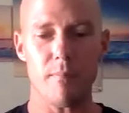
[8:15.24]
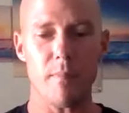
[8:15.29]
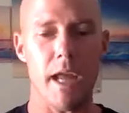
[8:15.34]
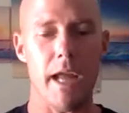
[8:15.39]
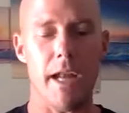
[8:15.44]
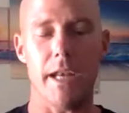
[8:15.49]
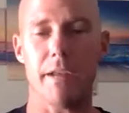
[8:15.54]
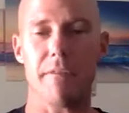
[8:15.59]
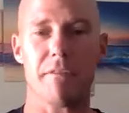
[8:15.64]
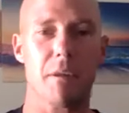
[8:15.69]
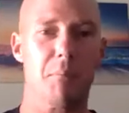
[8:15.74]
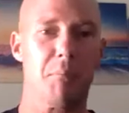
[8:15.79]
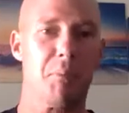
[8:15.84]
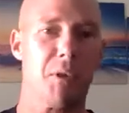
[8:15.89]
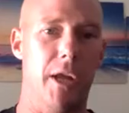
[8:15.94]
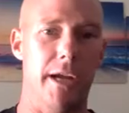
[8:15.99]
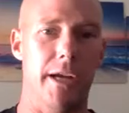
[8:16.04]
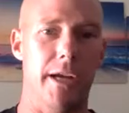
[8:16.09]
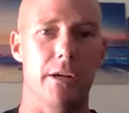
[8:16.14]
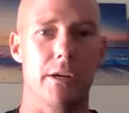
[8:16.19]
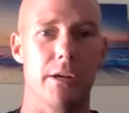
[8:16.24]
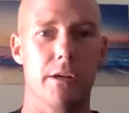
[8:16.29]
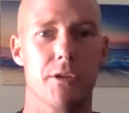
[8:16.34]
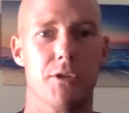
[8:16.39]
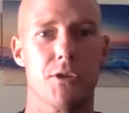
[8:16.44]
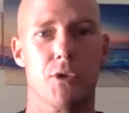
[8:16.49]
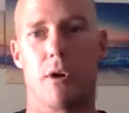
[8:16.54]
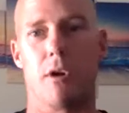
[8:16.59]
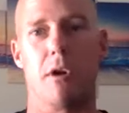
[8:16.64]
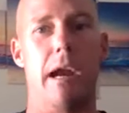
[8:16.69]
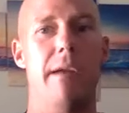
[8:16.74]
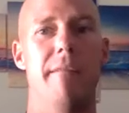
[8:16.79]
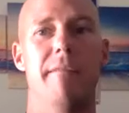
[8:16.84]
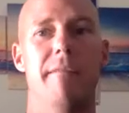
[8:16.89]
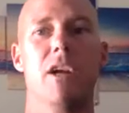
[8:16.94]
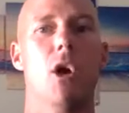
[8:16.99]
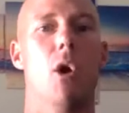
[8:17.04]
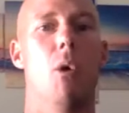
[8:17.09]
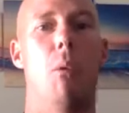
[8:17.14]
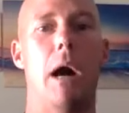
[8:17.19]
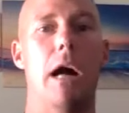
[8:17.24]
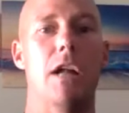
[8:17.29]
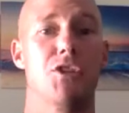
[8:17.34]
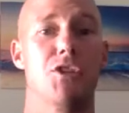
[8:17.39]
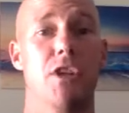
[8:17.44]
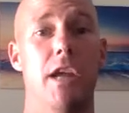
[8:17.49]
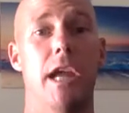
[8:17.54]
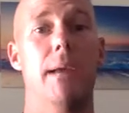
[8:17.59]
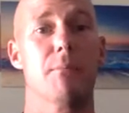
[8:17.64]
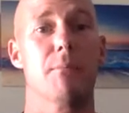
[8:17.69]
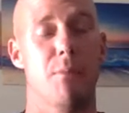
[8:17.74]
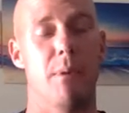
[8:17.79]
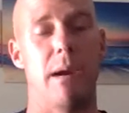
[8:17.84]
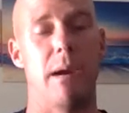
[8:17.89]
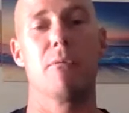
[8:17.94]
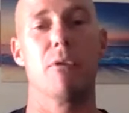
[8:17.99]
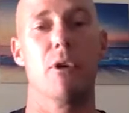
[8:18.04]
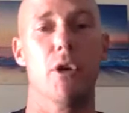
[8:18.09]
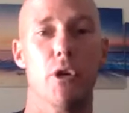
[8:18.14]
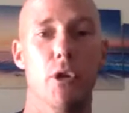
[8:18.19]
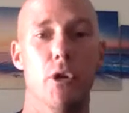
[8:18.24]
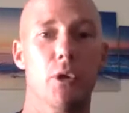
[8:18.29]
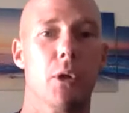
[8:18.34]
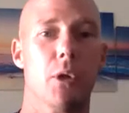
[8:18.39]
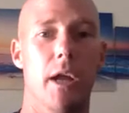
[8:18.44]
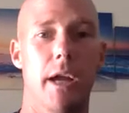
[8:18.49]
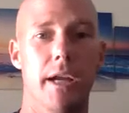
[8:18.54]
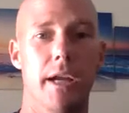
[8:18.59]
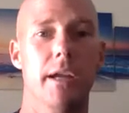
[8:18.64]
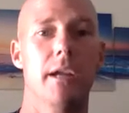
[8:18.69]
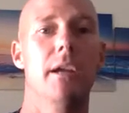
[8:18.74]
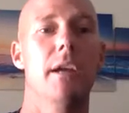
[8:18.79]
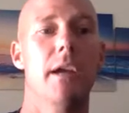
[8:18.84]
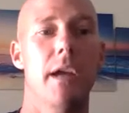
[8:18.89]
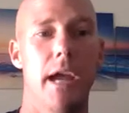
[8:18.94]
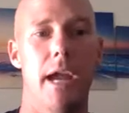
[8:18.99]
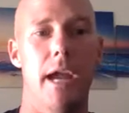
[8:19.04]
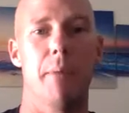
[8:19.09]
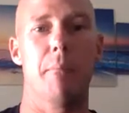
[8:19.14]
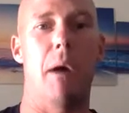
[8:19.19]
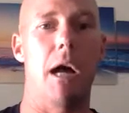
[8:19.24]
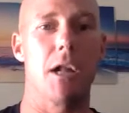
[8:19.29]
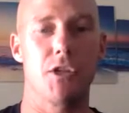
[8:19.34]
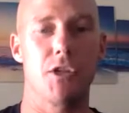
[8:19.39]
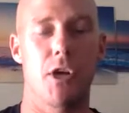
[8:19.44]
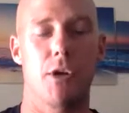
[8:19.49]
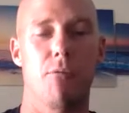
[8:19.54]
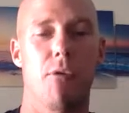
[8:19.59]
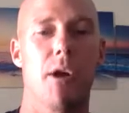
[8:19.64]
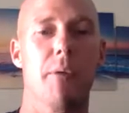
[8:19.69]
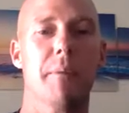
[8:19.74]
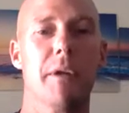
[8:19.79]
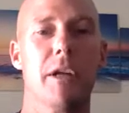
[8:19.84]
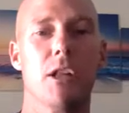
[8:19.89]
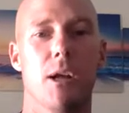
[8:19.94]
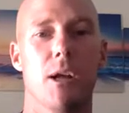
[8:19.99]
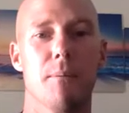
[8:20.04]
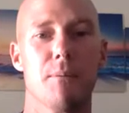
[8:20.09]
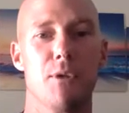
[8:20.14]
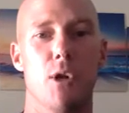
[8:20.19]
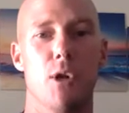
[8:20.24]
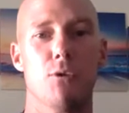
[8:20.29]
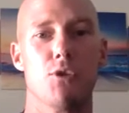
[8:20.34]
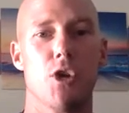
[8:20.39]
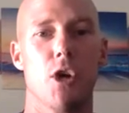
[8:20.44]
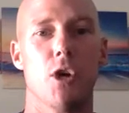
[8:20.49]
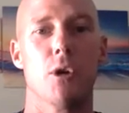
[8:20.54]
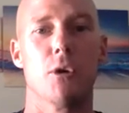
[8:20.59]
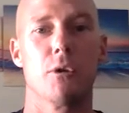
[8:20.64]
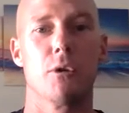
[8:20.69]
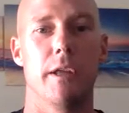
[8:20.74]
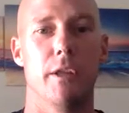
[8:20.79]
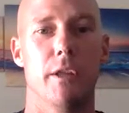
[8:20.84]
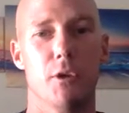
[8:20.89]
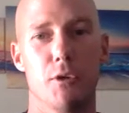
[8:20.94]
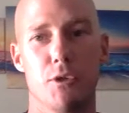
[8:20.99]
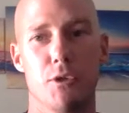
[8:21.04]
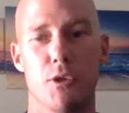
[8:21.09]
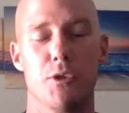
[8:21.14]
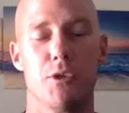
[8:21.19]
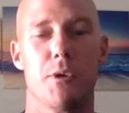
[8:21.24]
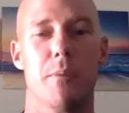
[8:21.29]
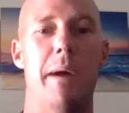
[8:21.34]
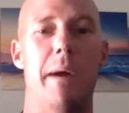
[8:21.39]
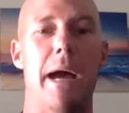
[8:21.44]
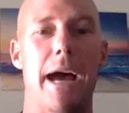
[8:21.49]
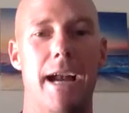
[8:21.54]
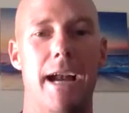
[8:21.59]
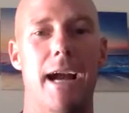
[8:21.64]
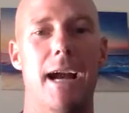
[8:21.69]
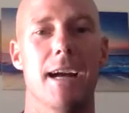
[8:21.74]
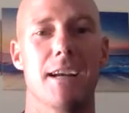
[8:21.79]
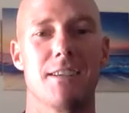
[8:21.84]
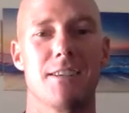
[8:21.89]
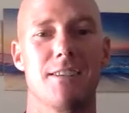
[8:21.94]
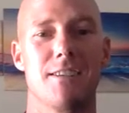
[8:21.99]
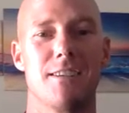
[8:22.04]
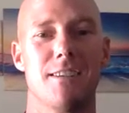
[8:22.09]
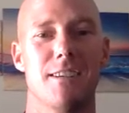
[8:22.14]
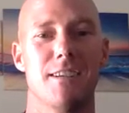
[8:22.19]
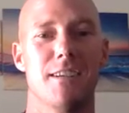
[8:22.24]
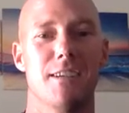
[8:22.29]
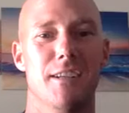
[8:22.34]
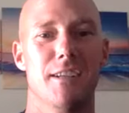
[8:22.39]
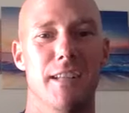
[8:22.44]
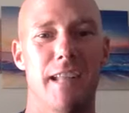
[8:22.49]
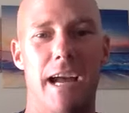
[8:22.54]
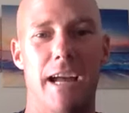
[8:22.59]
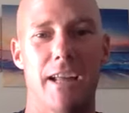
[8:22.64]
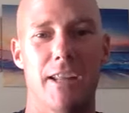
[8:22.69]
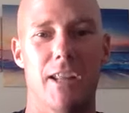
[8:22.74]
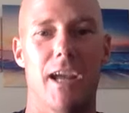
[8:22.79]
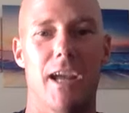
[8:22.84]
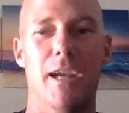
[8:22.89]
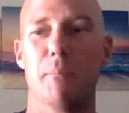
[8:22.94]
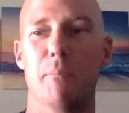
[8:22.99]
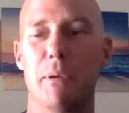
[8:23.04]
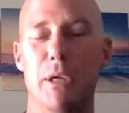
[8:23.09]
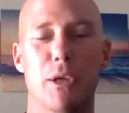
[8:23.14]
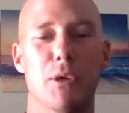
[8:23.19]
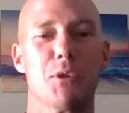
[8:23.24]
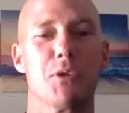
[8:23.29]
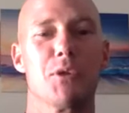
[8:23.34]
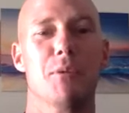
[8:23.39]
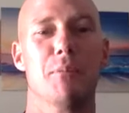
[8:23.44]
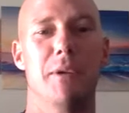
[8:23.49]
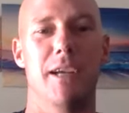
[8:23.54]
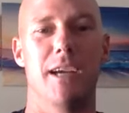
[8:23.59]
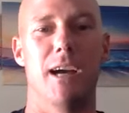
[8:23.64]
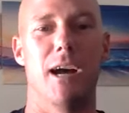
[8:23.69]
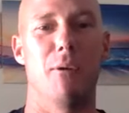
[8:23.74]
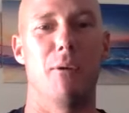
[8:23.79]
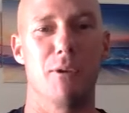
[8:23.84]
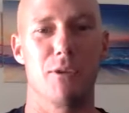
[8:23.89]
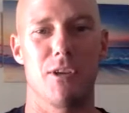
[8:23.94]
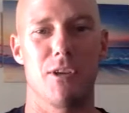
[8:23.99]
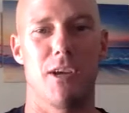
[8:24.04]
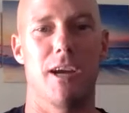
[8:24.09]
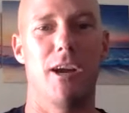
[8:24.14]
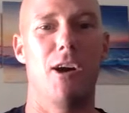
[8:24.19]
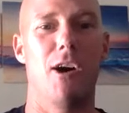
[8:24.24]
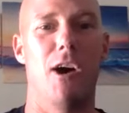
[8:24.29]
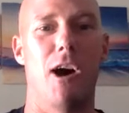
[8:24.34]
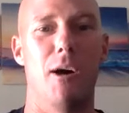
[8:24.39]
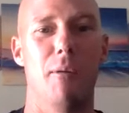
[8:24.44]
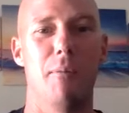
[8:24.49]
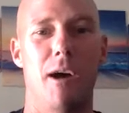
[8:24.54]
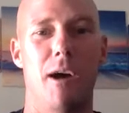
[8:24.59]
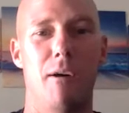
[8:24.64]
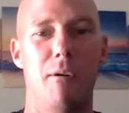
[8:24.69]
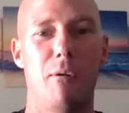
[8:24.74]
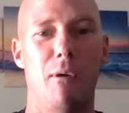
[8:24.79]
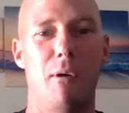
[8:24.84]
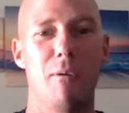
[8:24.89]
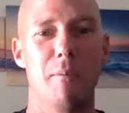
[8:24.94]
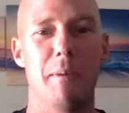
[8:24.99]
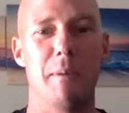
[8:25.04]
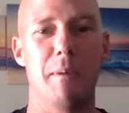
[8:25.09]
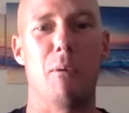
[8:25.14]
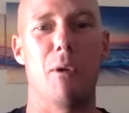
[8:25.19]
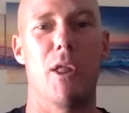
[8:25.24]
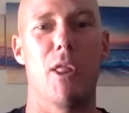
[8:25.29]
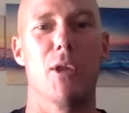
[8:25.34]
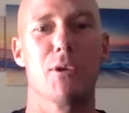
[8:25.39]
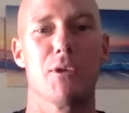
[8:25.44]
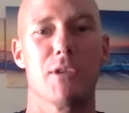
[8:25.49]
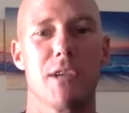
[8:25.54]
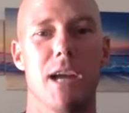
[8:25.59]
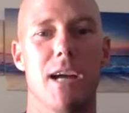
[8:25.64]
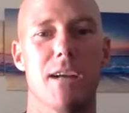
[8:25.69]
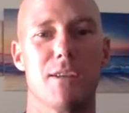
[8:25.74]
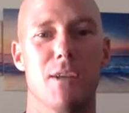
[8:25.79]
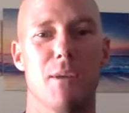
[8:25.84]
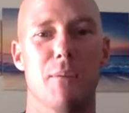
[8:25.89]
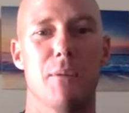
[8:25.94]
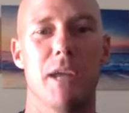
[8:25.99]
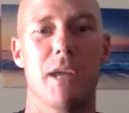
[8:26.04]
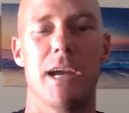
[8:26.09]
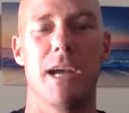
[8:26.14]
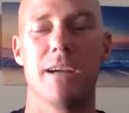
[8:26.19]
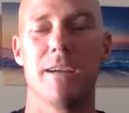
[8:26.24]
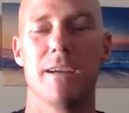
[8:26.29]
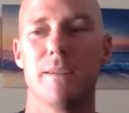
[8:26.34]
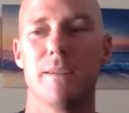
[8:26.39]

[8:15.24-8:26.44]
any of the players or even go watch games, but everyone knew like, hey, Montauk Rugby Club's no joke. And those dudes are badass. That like appealed to me. I was like, oh, I'll own one of those guys someday.